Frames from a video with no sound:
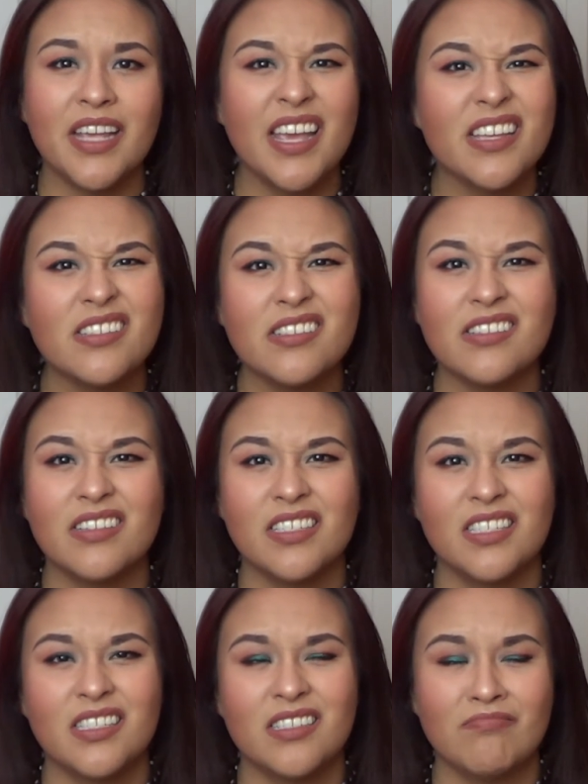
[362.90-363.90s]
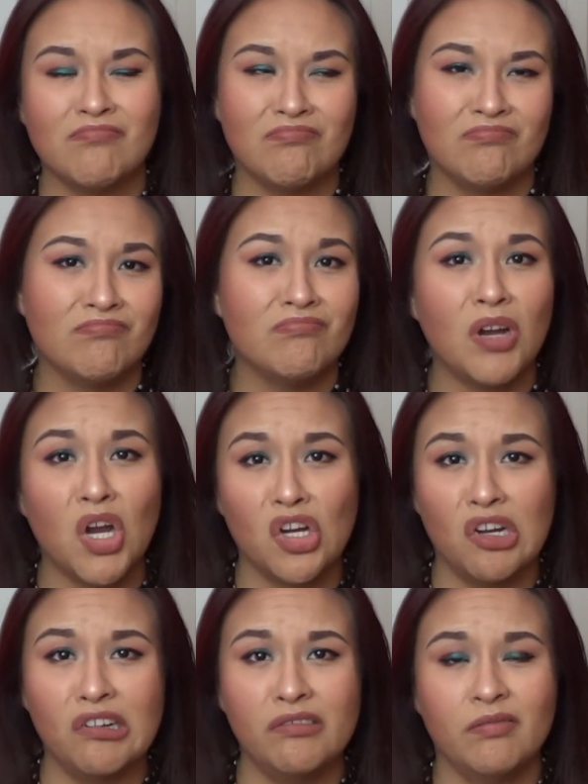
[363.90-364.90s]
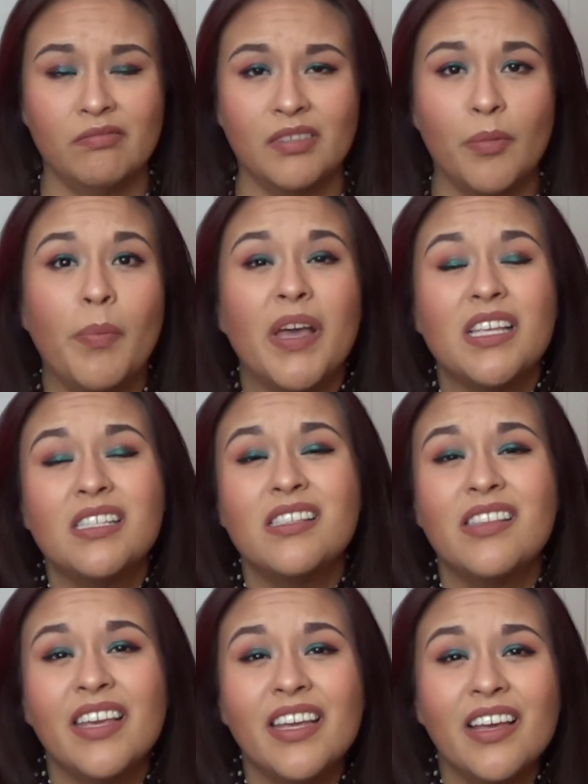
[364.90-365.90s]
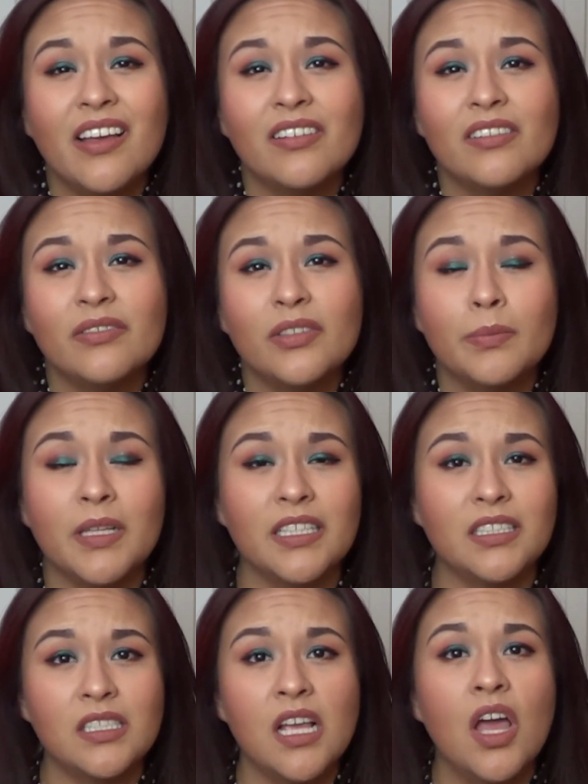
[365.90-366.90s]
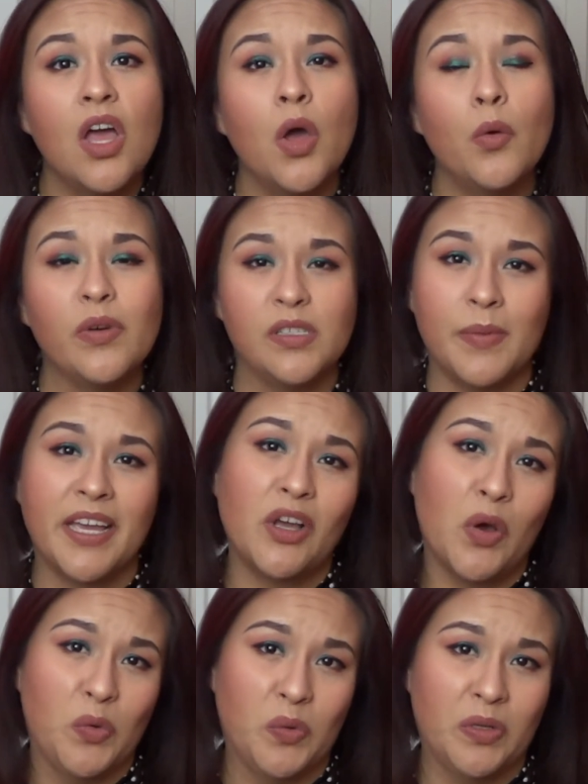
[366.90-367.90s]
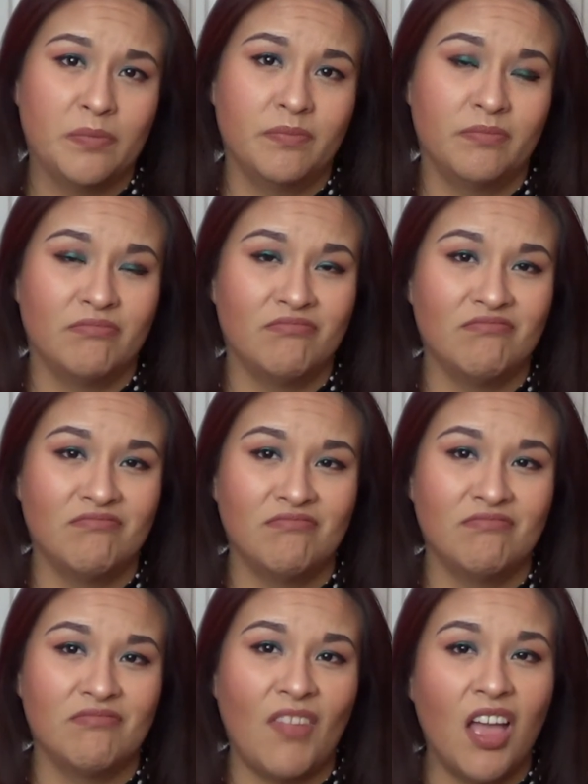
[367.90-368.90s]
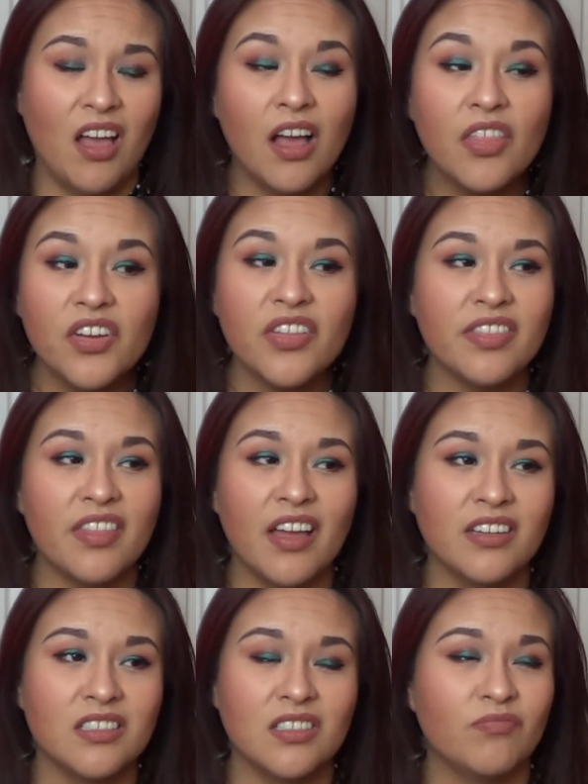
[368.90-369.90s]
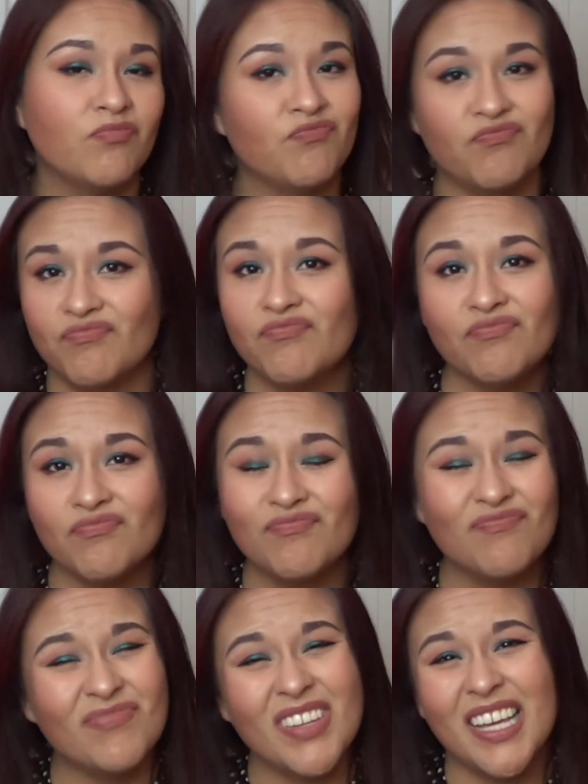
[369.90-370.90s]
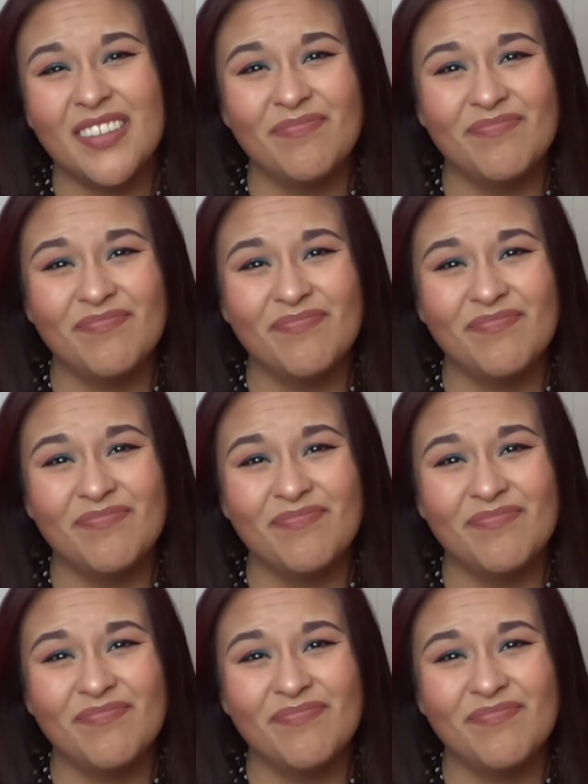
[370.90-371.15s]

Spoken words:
tasteless burger. The best thing of the place was my Coke. Other than that, yeah.